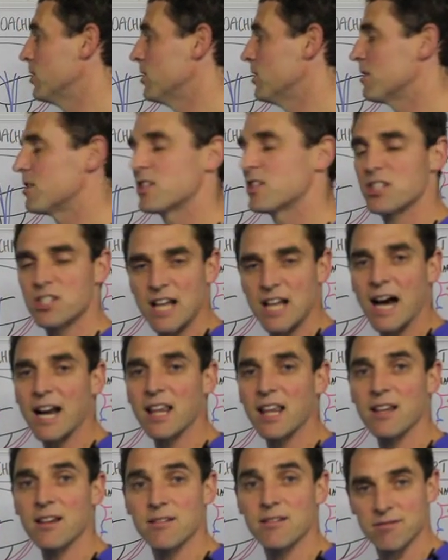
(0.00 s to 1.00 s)

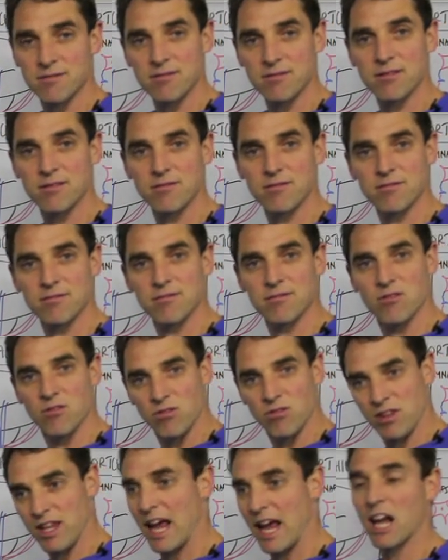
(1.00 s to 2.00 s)
study
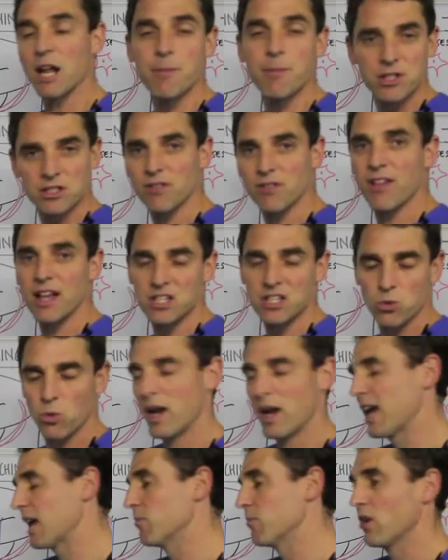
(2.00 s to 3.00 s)
the elements of that
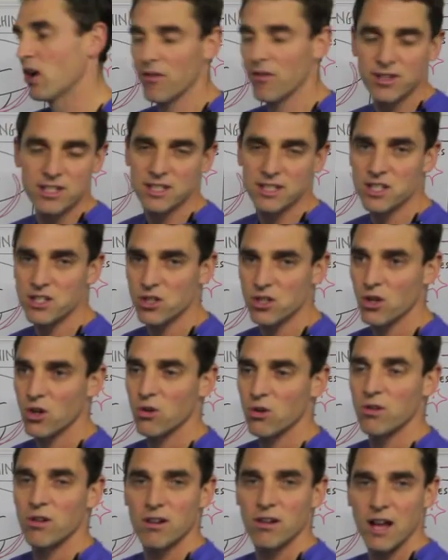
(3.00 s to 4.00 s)
swing, and we obviously
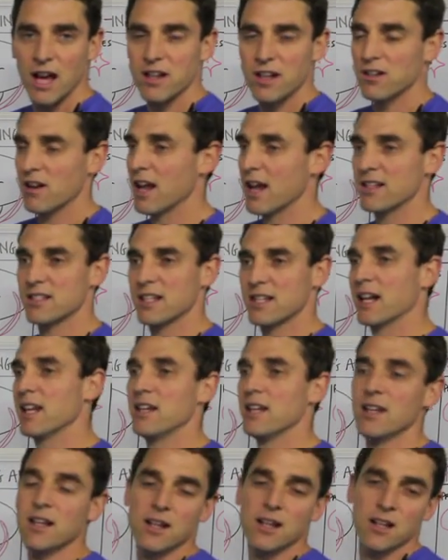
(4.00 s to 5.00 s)
do, and
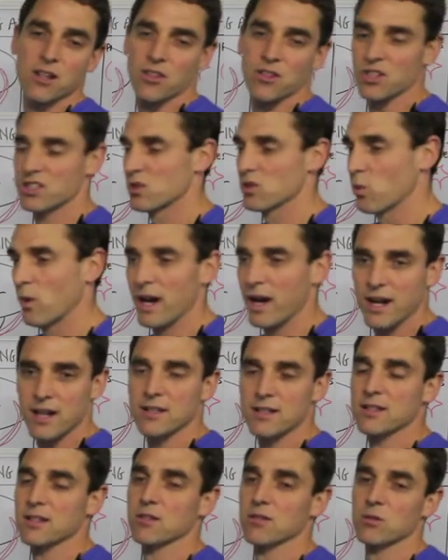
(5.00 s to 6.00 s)
study the
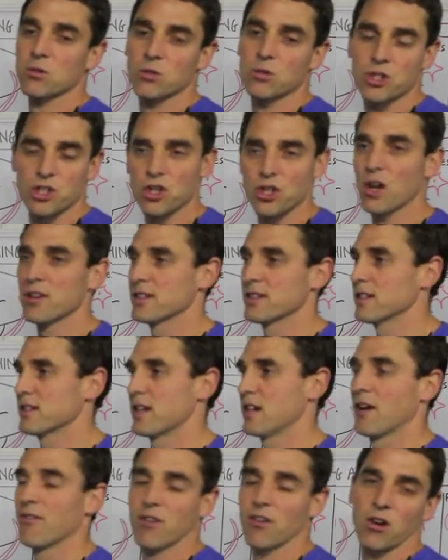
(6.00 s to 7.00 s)
swings or shots and
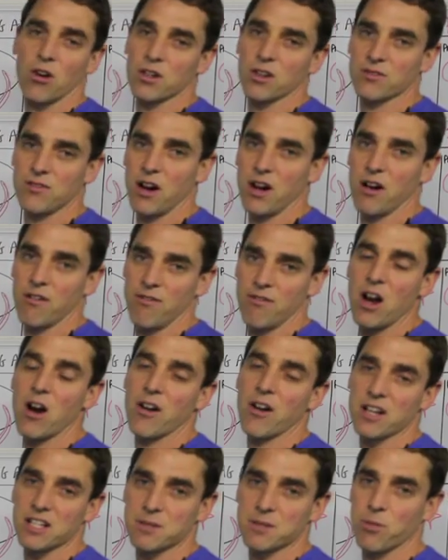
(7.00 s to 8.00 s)
stuff across
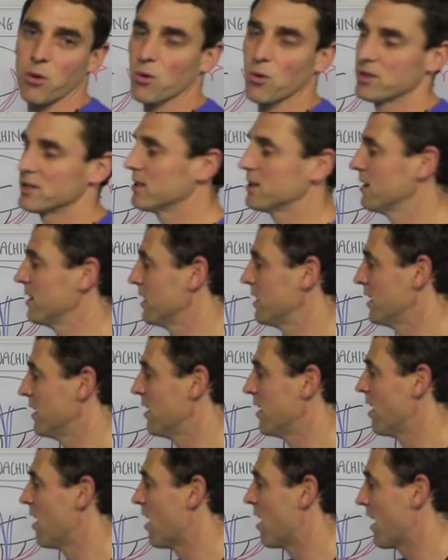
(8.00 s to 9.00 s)
various sports.
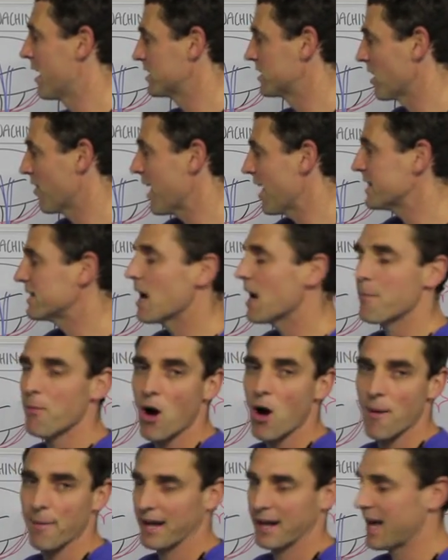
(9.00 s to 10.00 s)
All right, so that's our
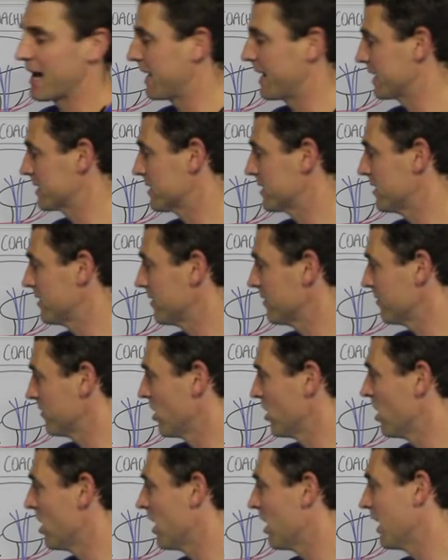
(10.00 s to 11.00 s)
biomechanics.
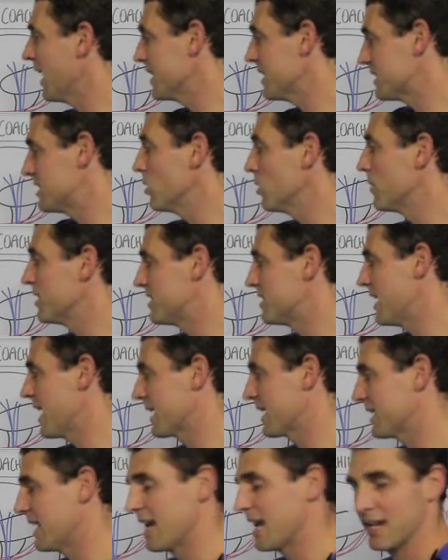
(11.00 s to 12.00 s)
Let's deal with
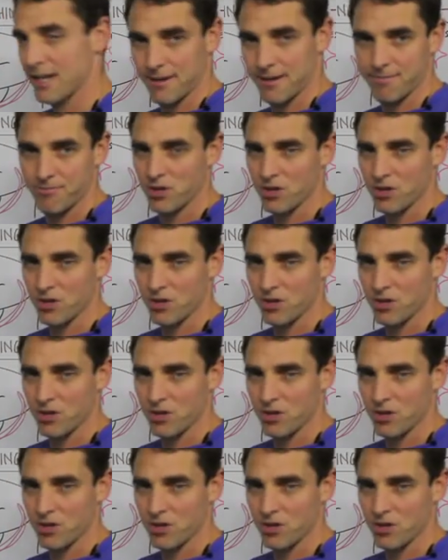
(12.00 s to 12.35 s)
technique.